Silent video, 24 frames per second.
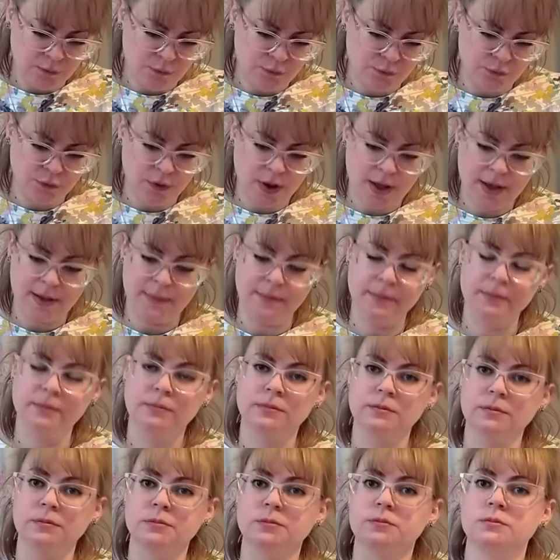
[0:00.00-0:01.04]

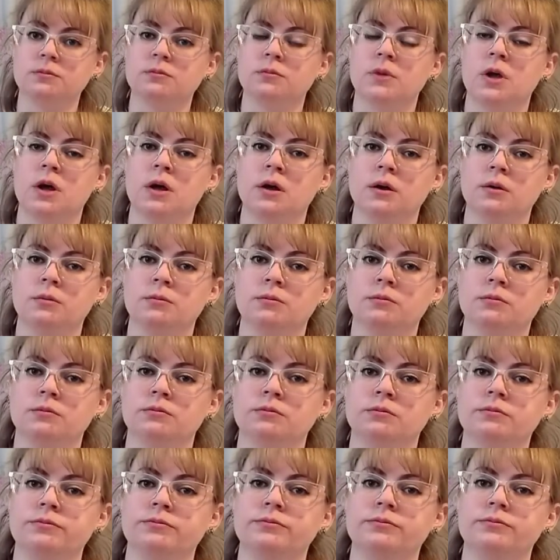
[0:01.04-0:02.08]
from
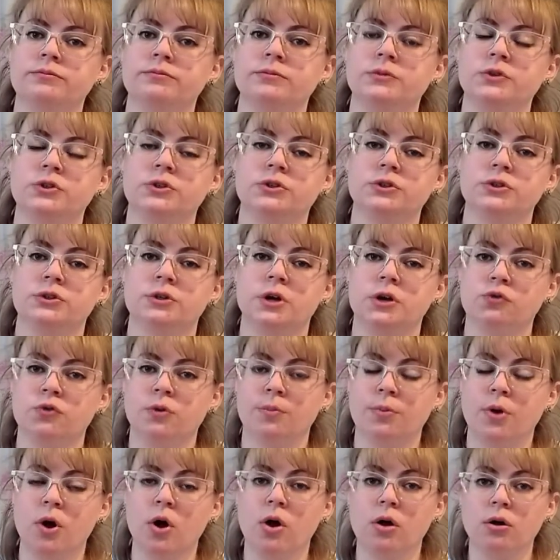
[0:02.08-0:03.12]
Sandra
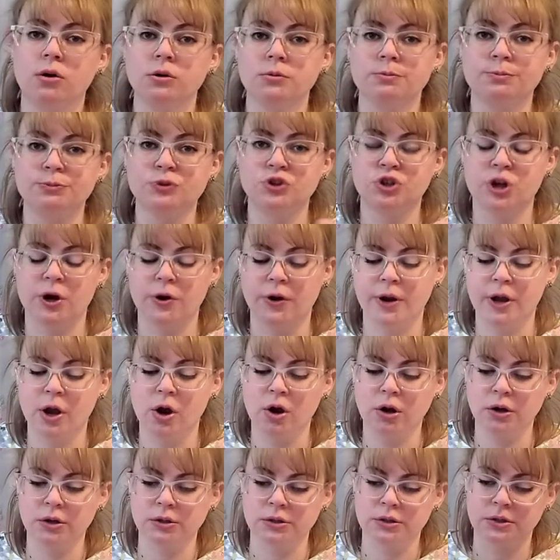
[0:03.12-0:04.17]
Paul Cherry
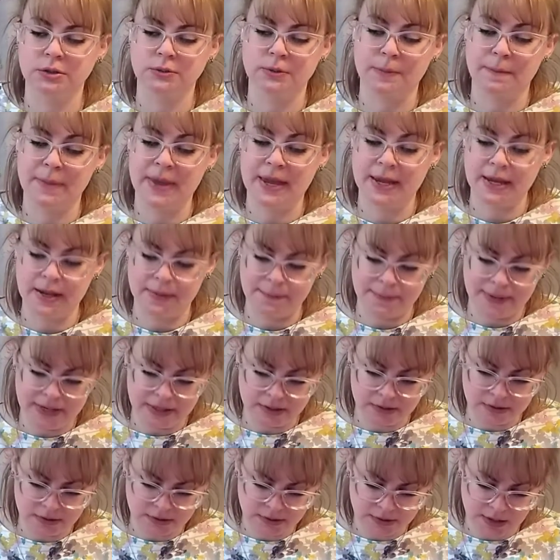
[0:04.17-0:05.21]
Hearts Pick and
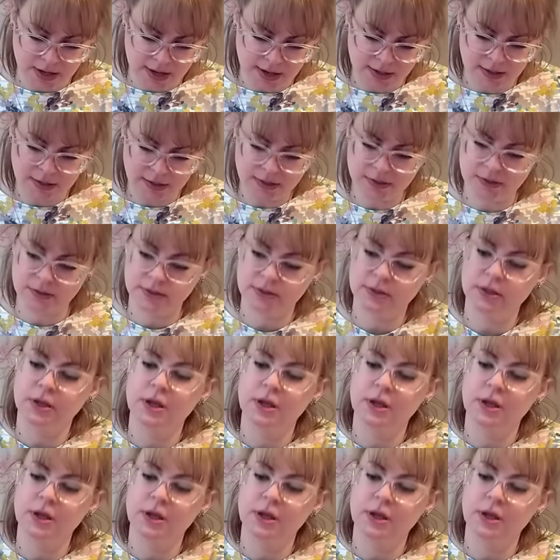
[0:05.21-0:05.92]
Mix socks,